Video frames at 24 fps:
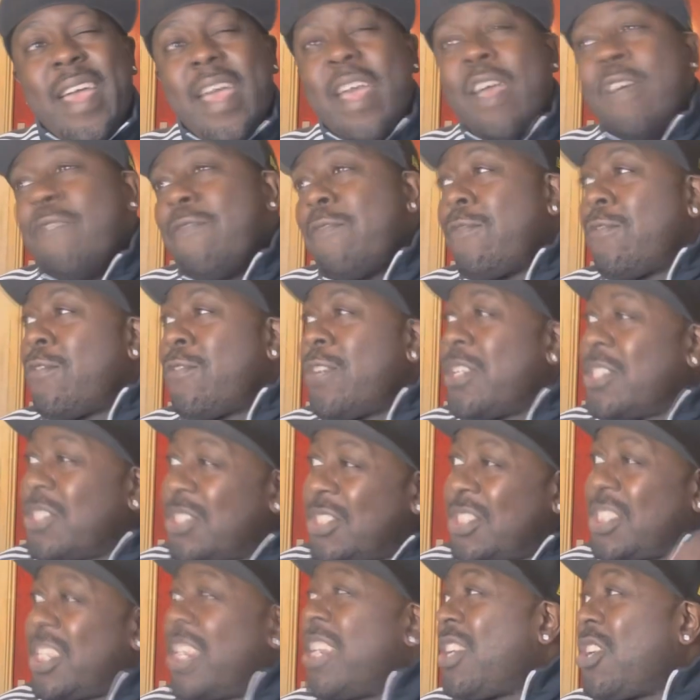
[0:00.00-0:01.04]
every
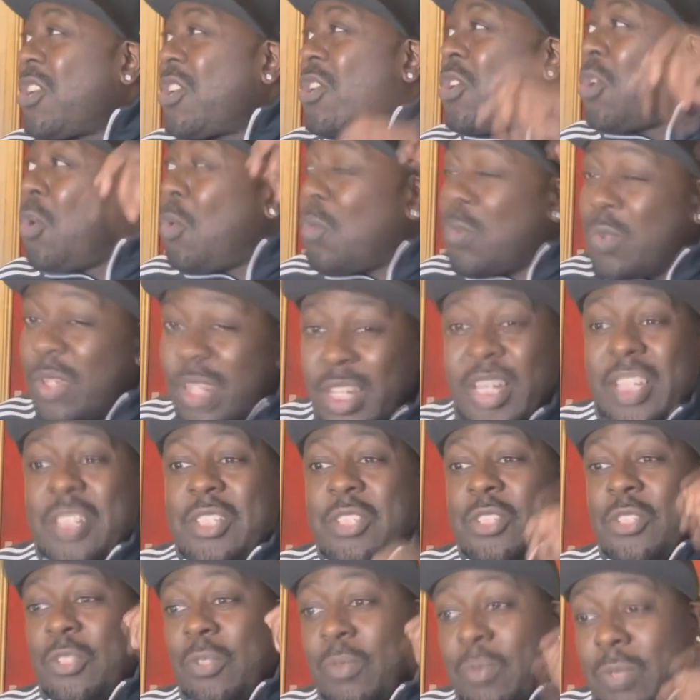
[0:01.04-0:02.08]
single
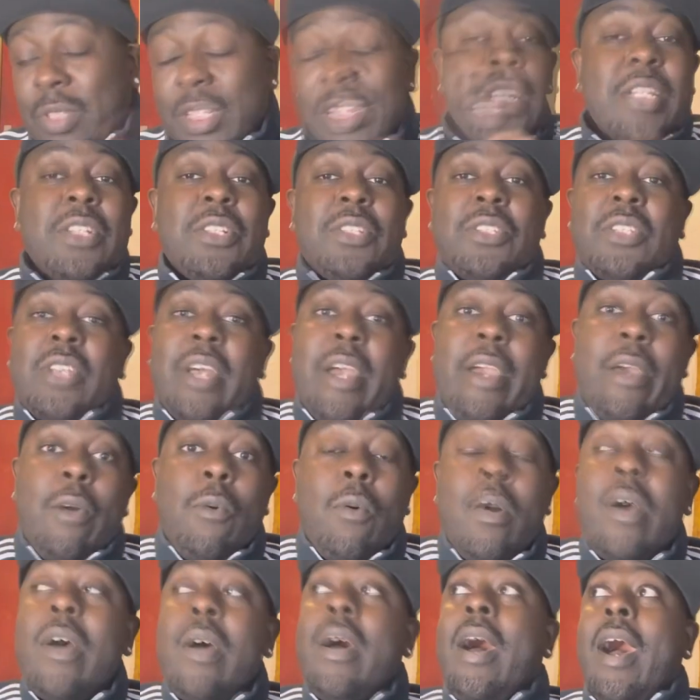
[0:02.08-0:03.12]
little detail.